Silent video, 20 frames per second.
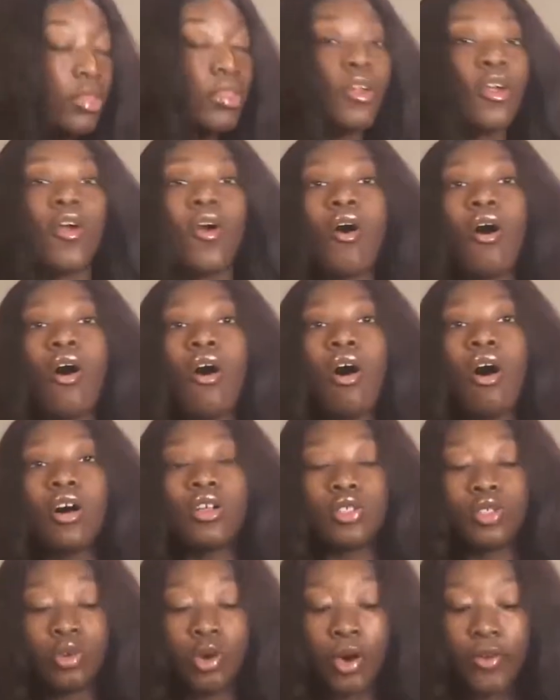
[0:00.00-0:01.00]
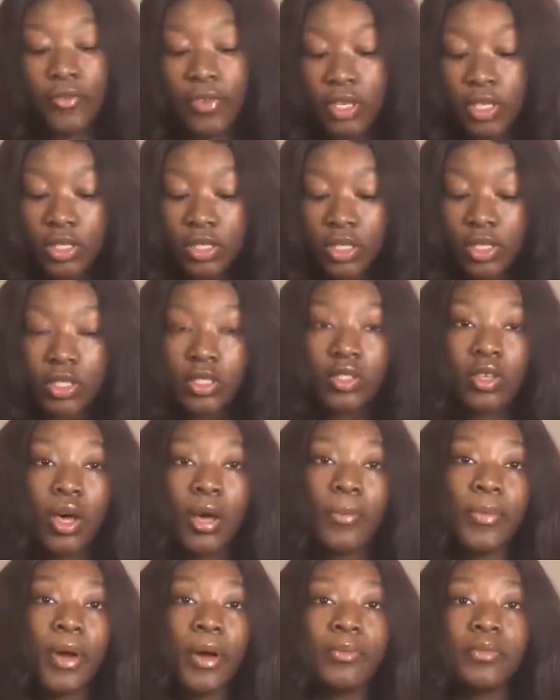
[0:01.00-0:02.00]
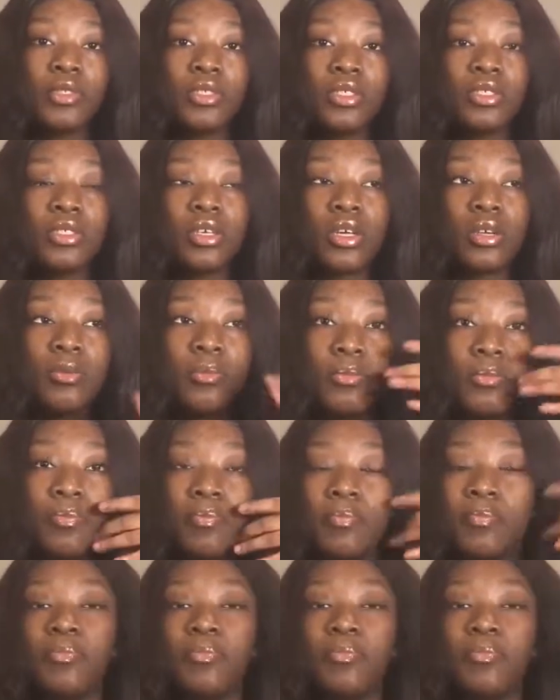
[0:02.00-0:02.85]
They're all 12 inches, so I'm probably just gonna